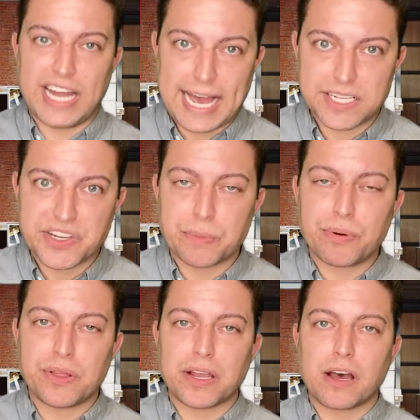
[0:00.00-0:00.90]
As they're
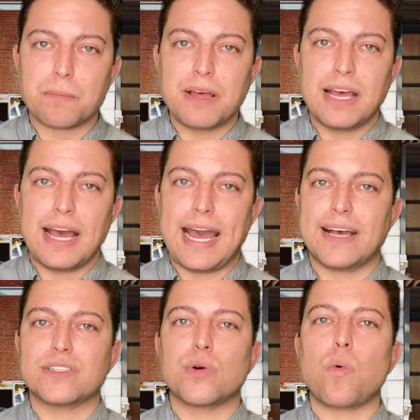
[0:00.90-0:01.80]
pulling up,
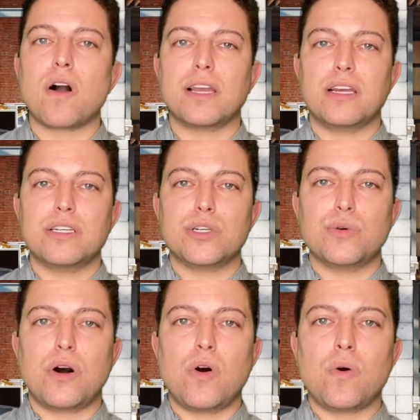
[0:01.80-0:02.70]
as they're walking into a
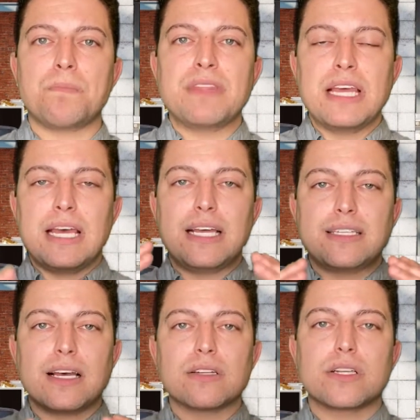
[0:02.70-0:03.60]
home, it
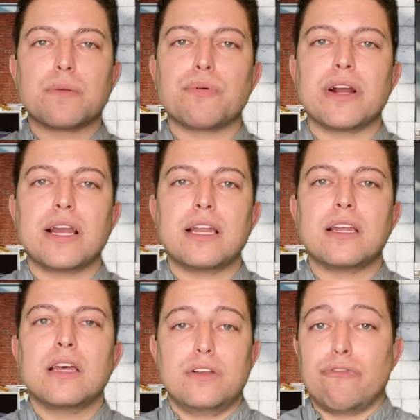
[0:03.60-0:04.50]
tells their brain,
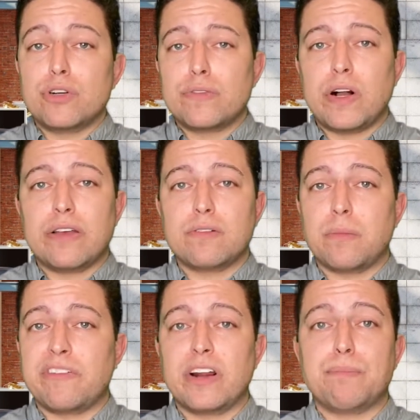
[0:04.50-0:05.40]
first of all, it gives them a
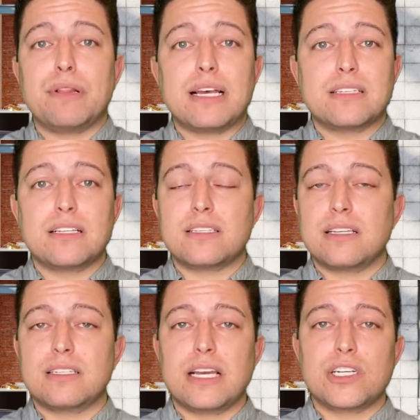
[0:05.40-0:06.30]
very pleasant
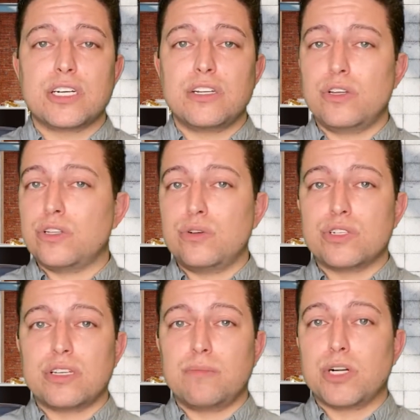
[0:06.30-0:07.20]
sensation. It's
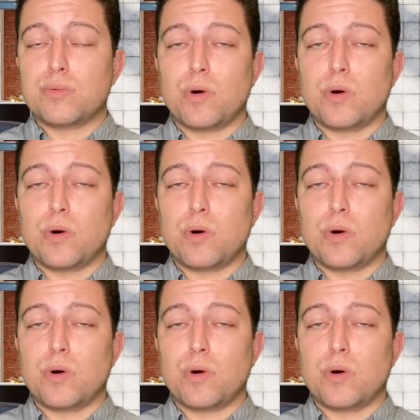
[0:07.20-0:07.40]
usually much more